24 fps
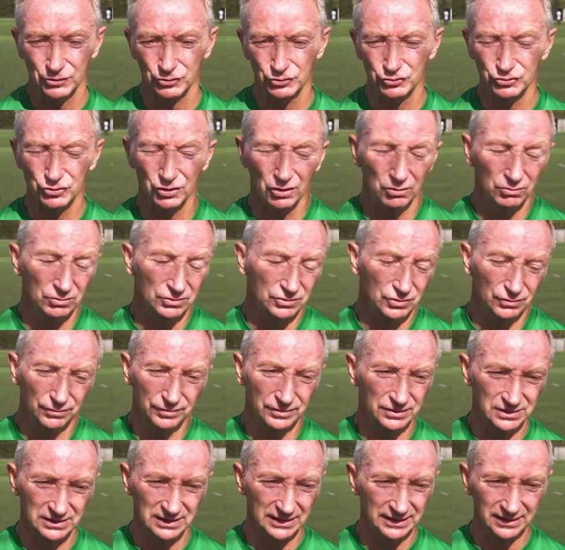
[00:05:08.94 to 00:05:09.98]
Control is
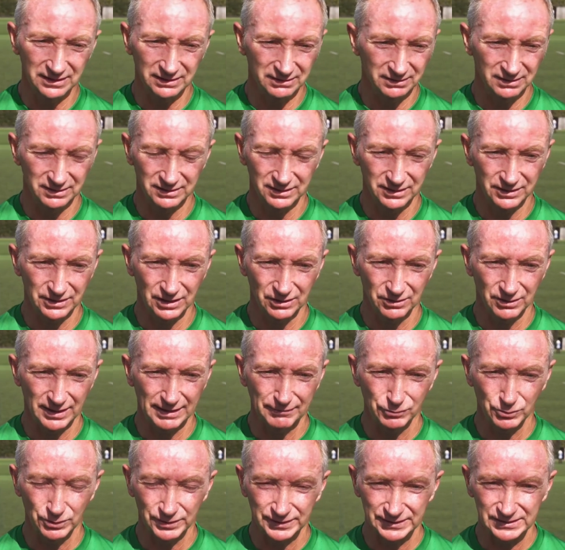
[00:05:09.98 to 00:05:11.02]
obviously, you know,
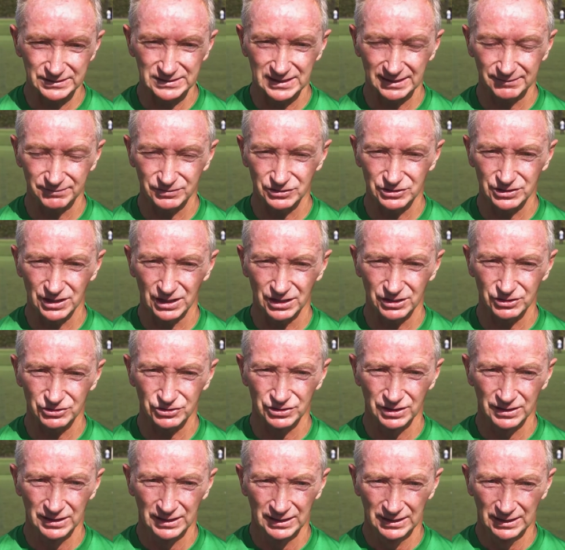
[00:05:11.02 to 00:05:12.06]
everyone needs to have a
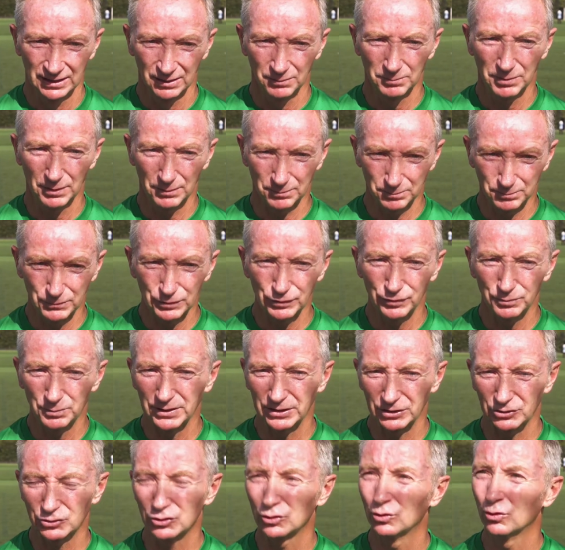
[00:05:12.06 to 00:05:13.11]
touch. But
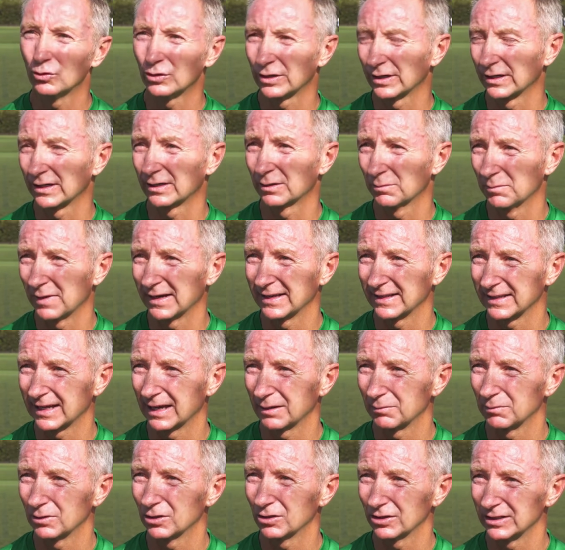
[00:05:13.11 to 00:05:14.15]
movement and talking can make the
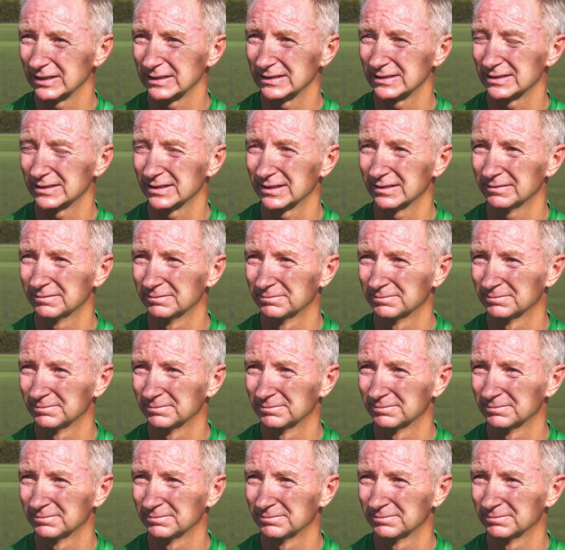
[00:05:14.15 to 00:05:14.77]
game a lot easier.